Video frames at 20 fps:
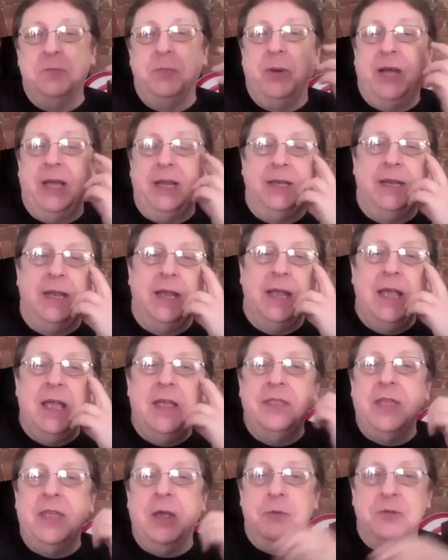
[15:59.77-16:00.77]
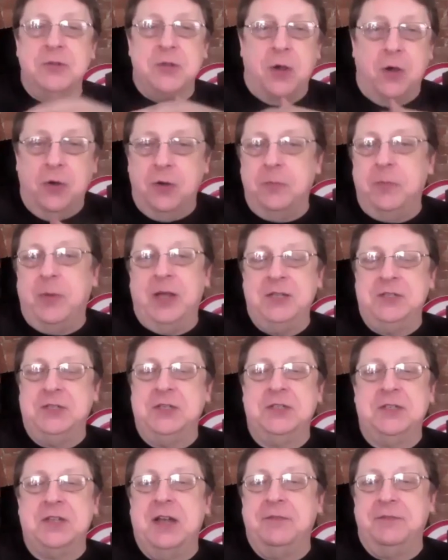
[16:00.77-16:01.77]
but there was a whole bunch of
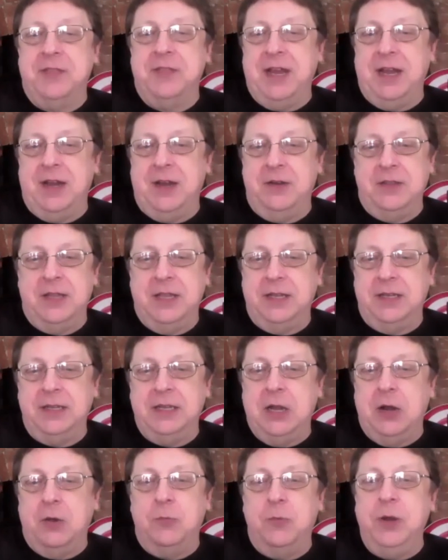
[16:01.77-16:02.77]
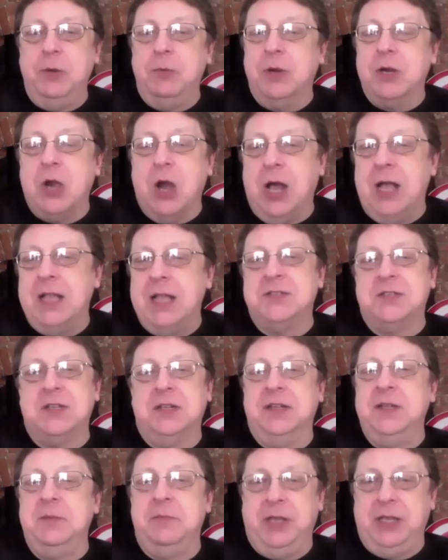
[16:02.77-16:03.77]
stuff there that you know we were
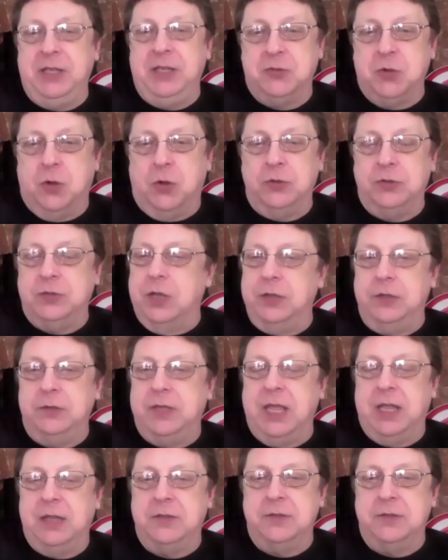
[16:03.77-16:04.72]
constantly being told no you can't do